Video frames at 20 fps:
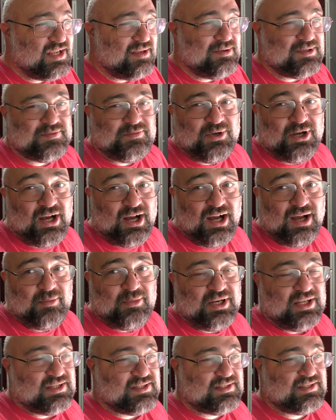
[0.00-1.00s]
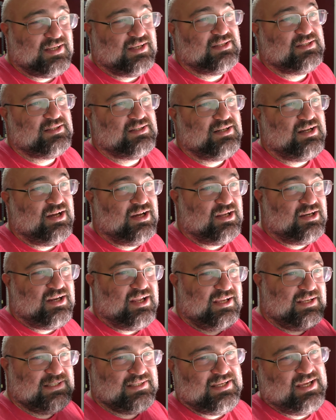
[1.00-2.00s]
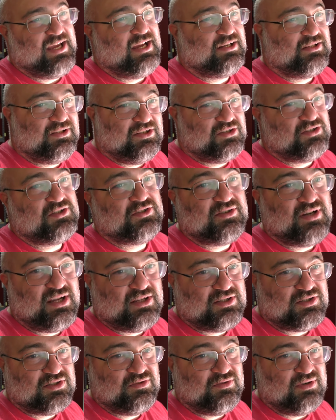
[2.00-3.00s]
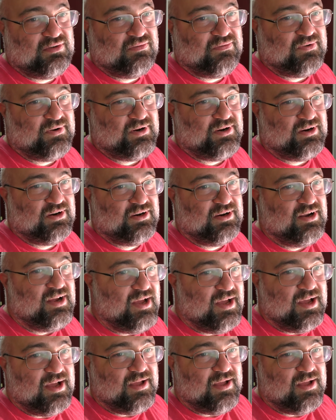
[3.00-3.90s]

name is Muhammad. It's not exactly a stretch to infer